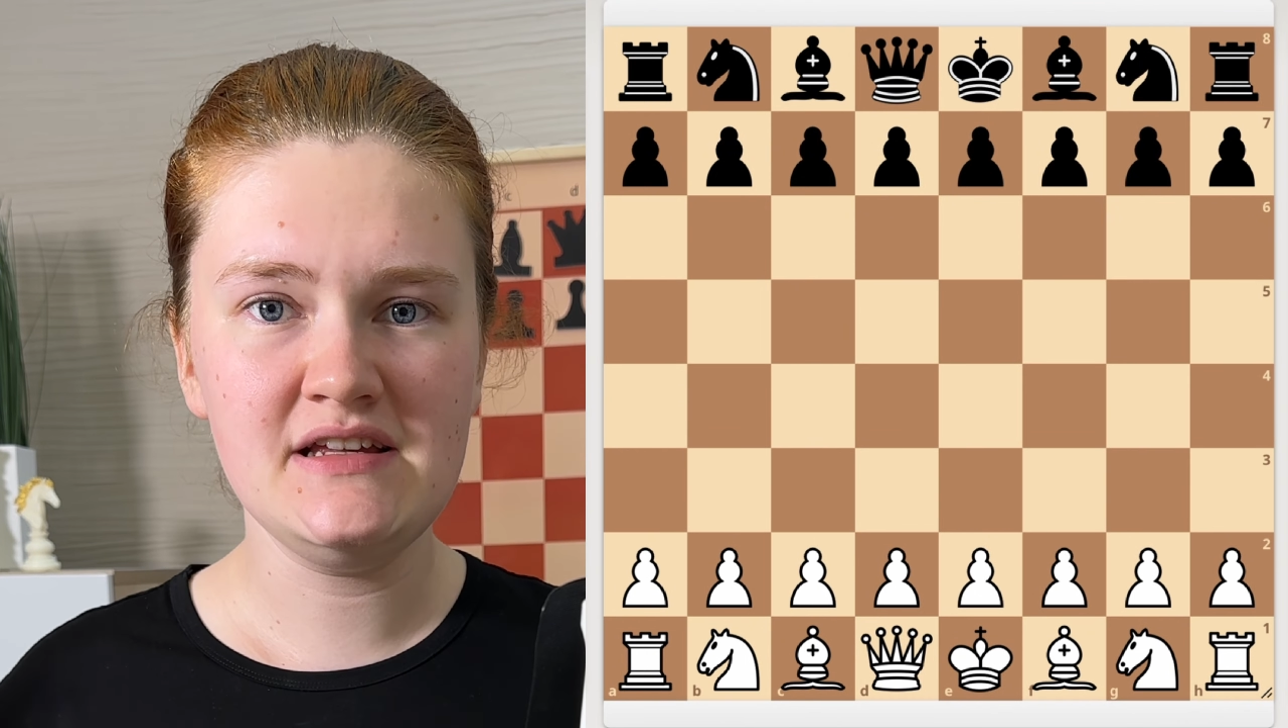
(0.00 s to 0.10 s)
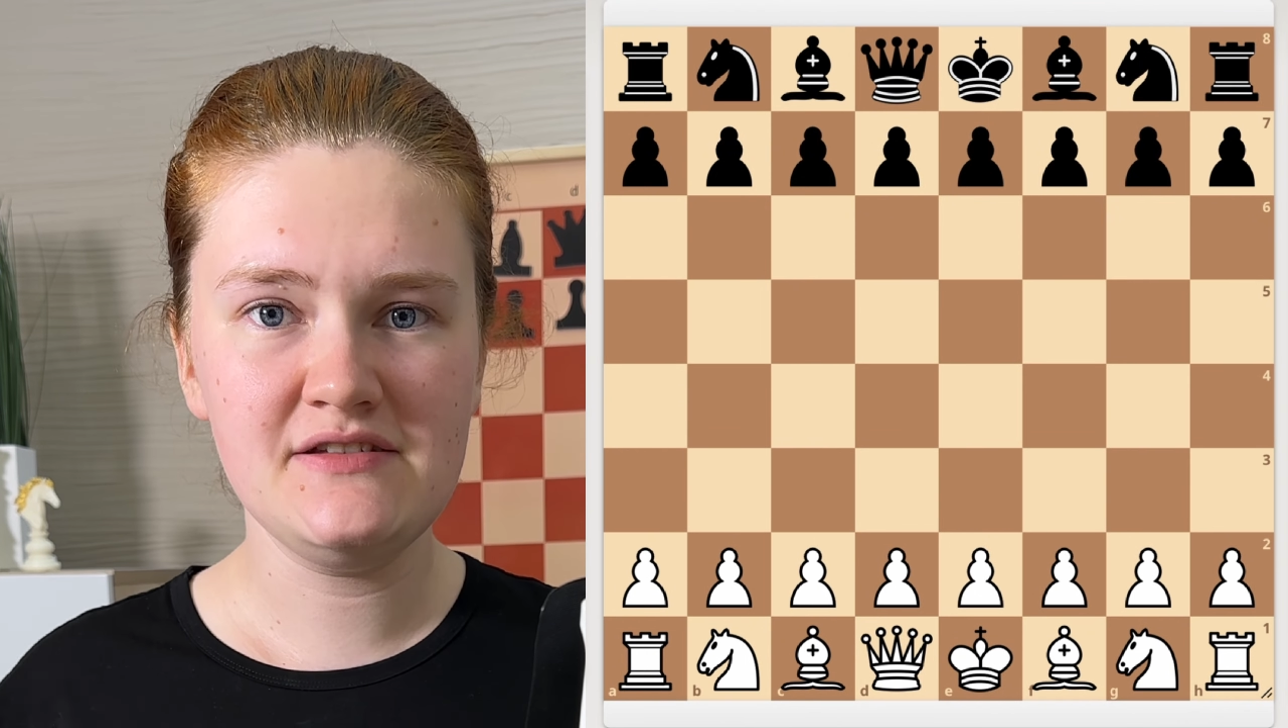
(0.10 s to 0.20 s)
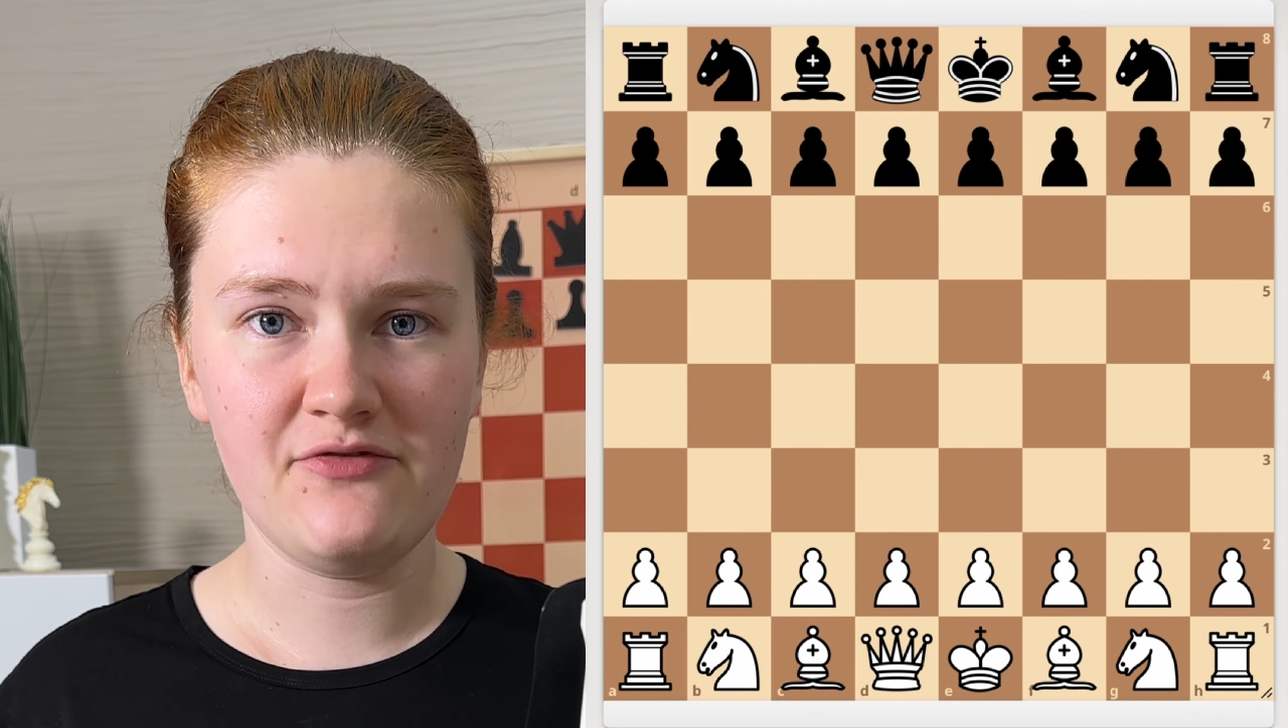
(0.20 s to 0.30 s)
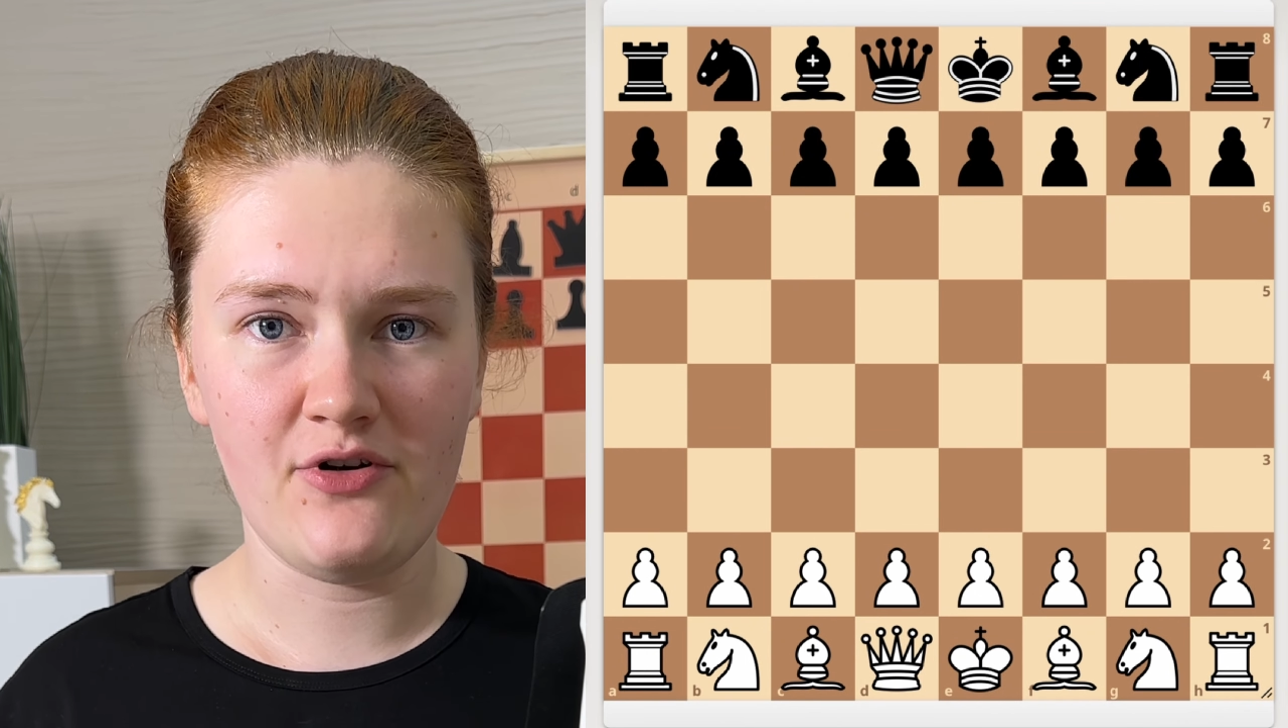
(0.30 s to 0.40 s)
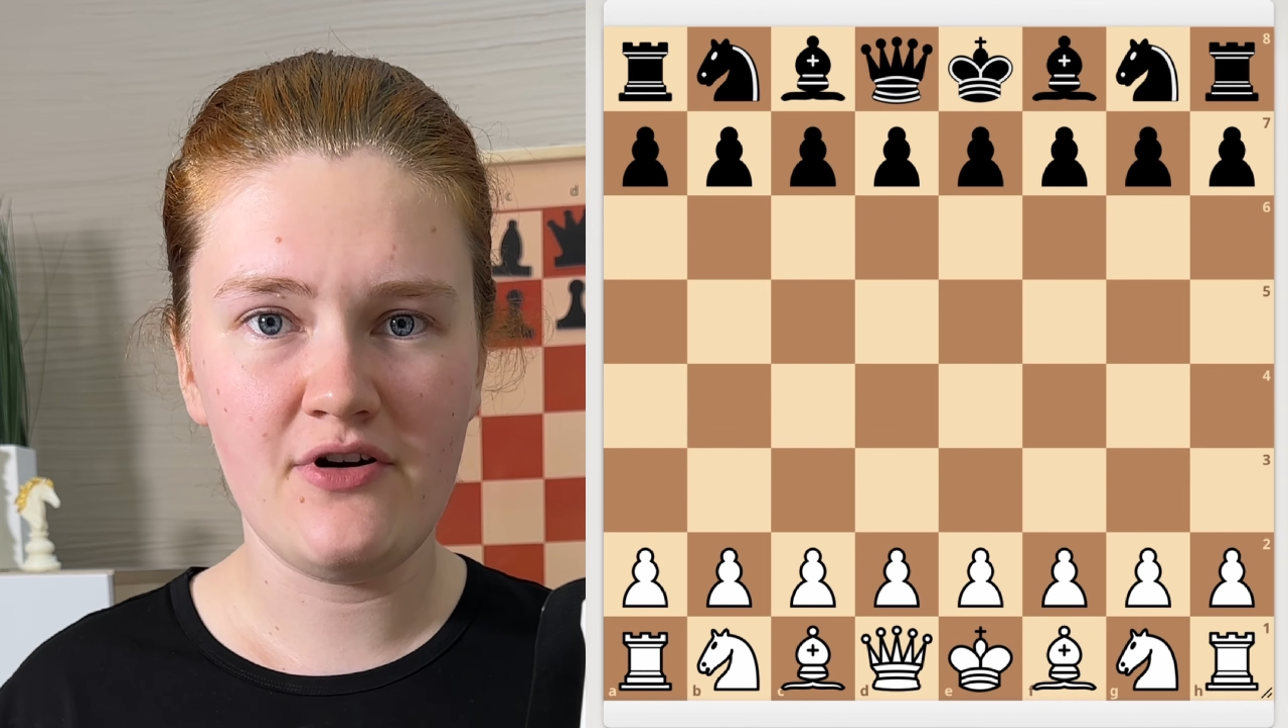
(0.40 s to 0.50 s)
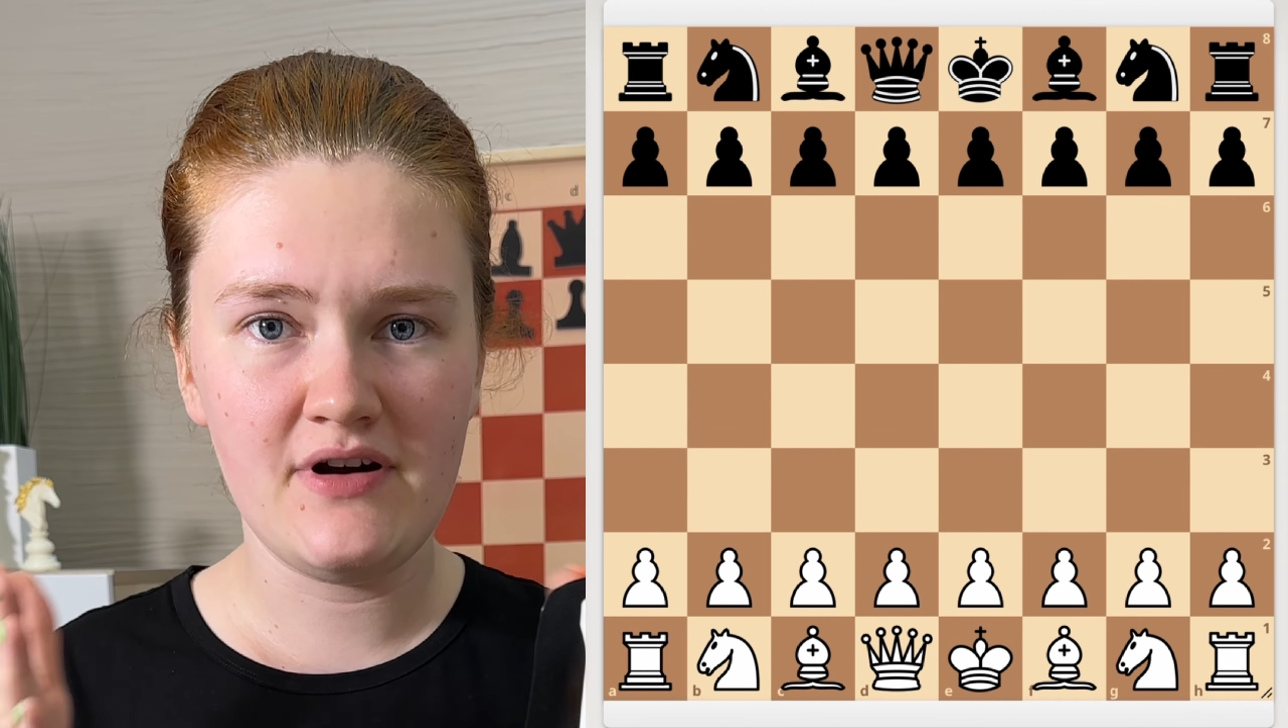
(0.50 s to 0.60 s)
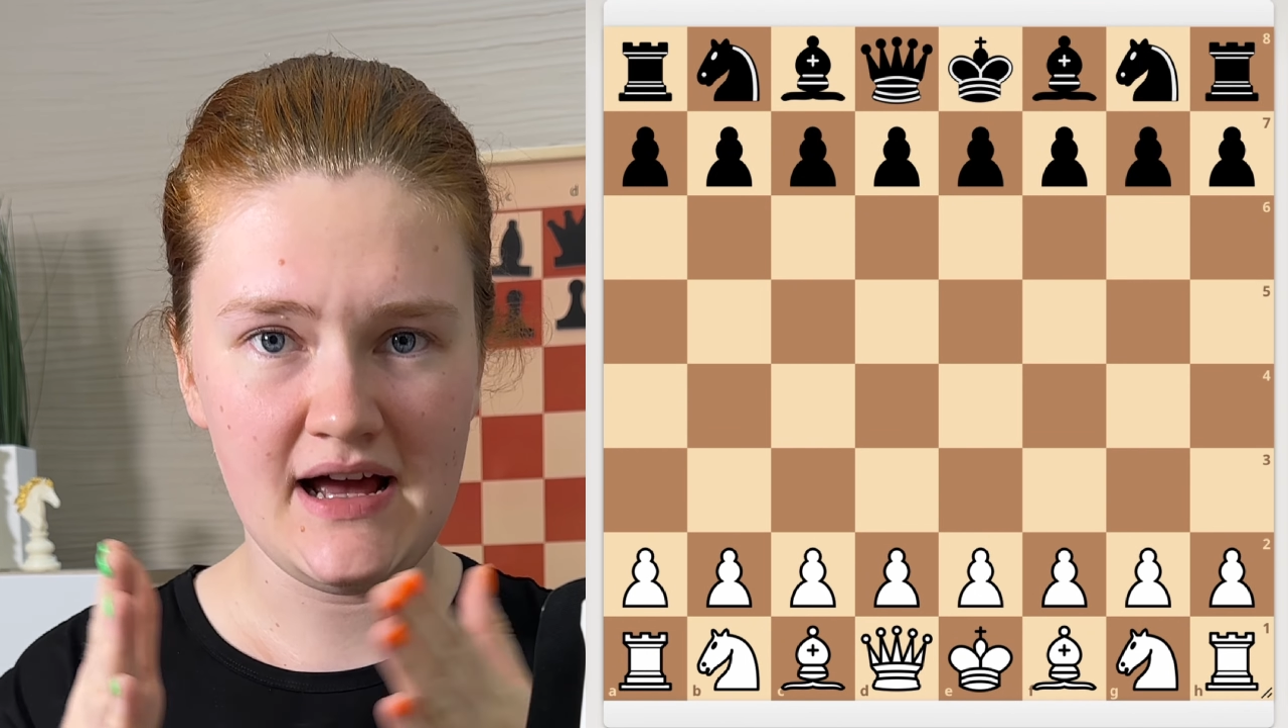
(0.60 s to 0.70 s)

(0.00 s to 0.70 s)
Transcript: for